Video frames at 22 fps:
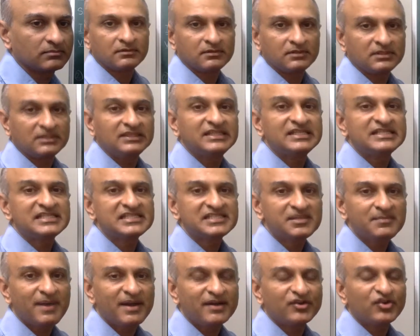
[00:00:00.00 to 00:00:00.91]
This is a
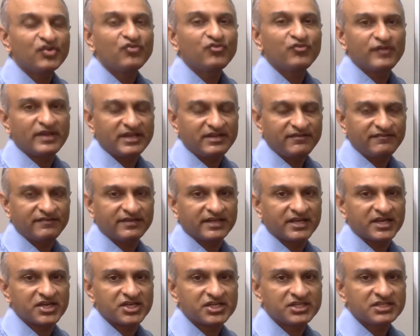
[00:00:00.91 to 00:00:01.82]
matter of
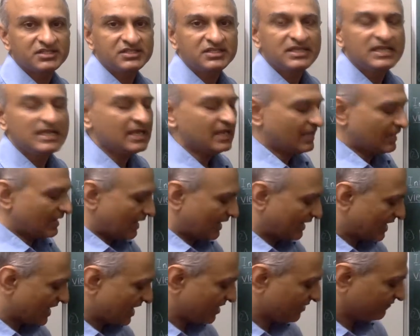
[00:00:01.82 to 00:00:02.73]
verification and
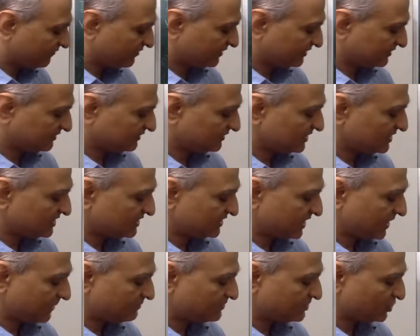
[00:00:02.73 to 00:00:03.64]
I have written the
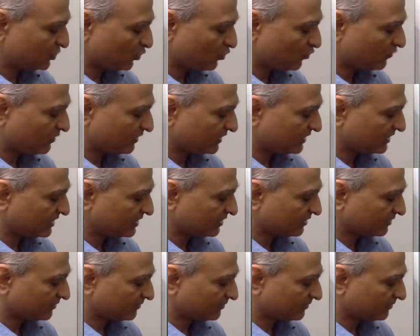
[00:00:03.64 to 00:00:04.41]
steps over here.